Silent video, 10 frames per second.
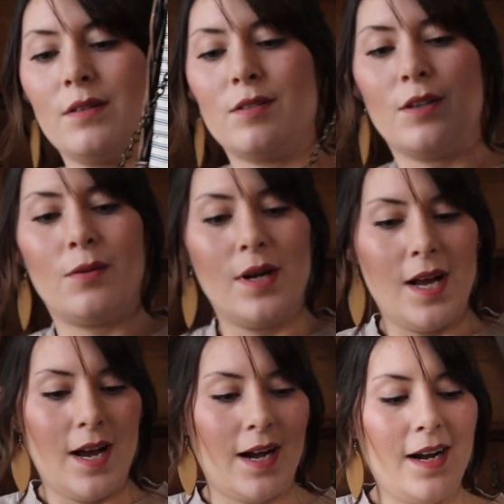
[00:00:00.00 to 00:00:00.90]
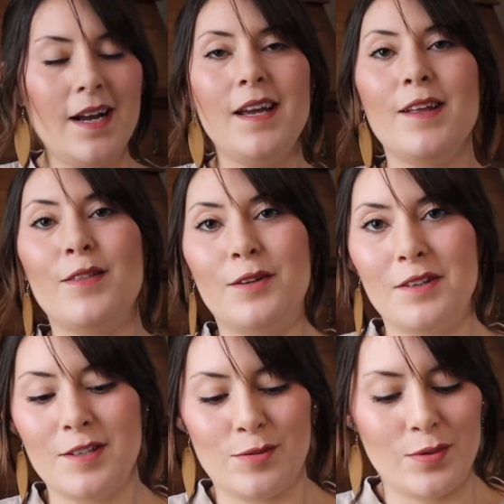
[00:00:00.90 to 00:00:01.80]
So I thought
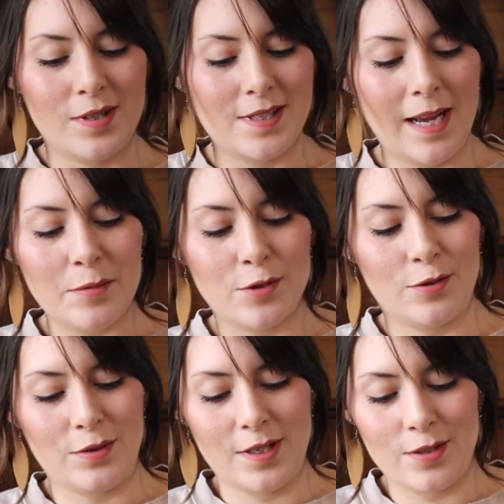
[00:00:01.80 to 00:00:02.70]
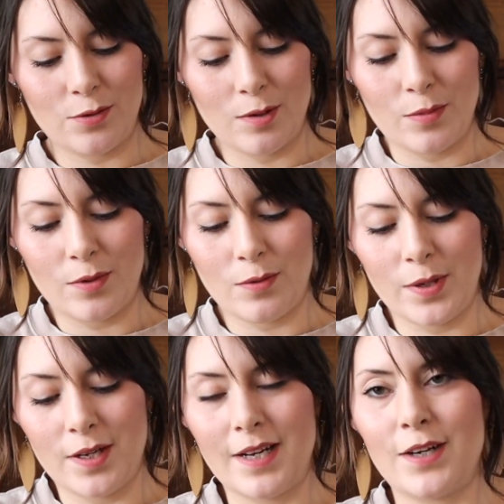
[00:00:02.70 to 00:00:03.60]
this was absolutely adorable.
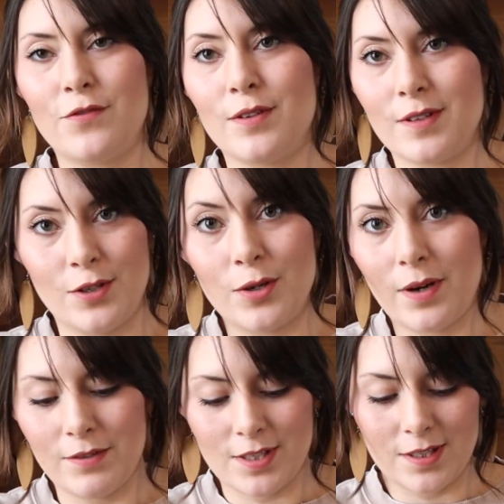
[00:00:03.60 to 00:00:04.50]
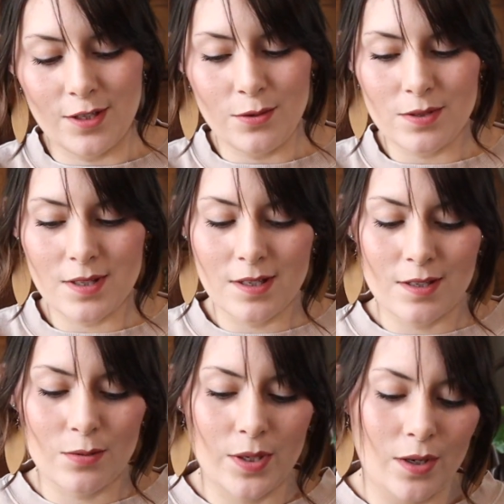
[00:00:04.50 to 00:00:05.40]
We could obviously use
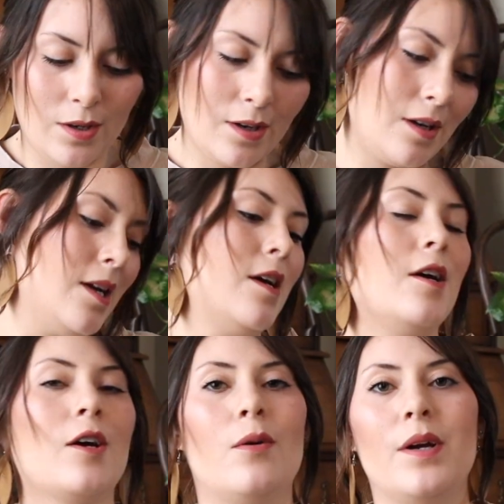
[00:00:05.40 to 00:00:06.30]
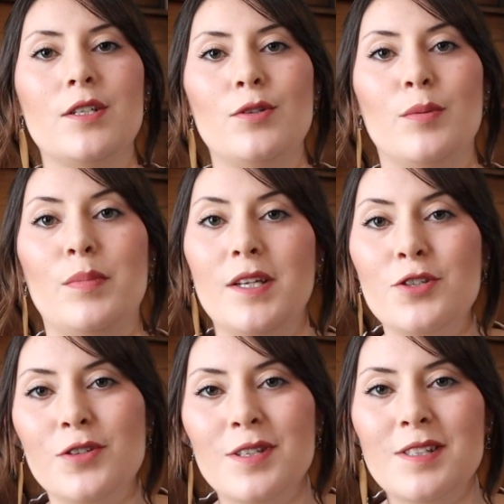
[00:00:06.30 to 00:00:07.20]
this. We are going to the
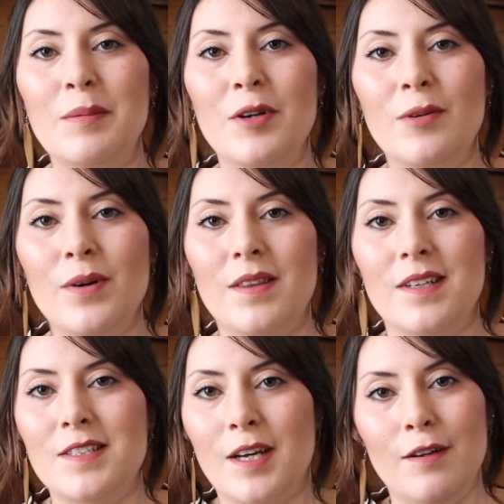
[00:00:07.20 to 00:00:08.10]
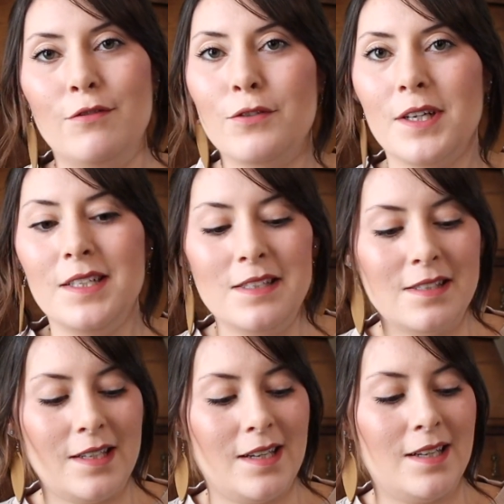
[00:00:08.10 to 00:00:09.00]
beach this summer with a ton of
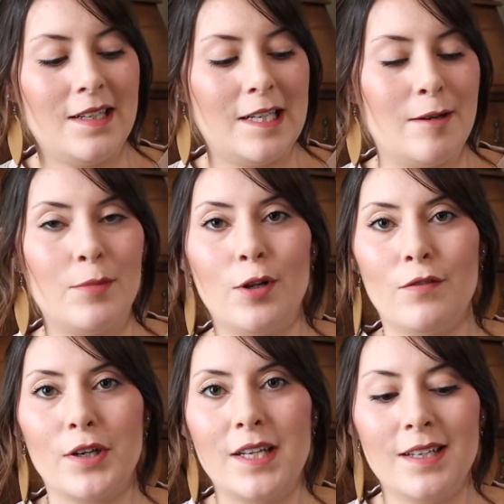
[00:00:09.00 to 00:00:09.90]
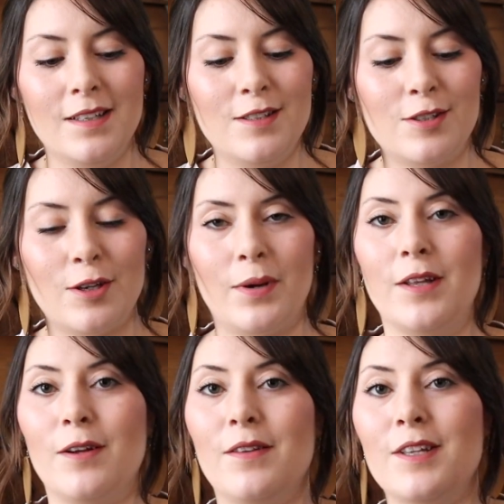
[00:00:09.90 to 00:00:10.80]
friends and all of our kids, so I
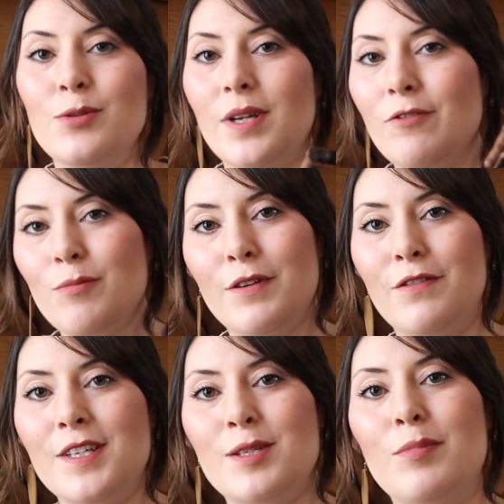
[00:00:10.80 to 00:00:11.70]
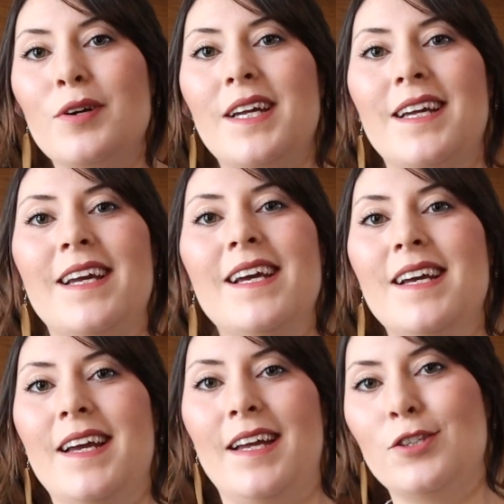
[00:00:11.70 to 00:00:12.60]
thought this would even be fun to bring
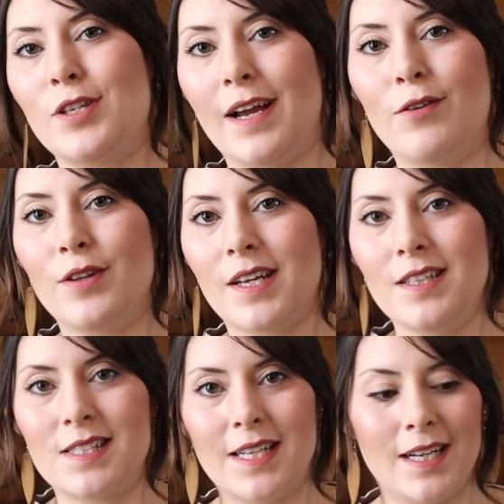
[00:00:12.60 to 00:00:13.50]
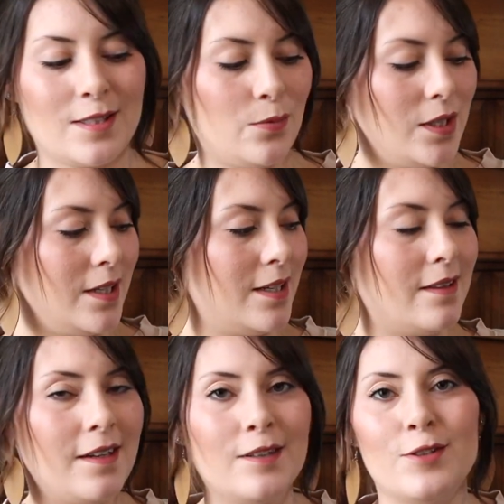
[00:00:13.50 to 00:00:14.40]
and just have all the kids snacks and whatnot in there.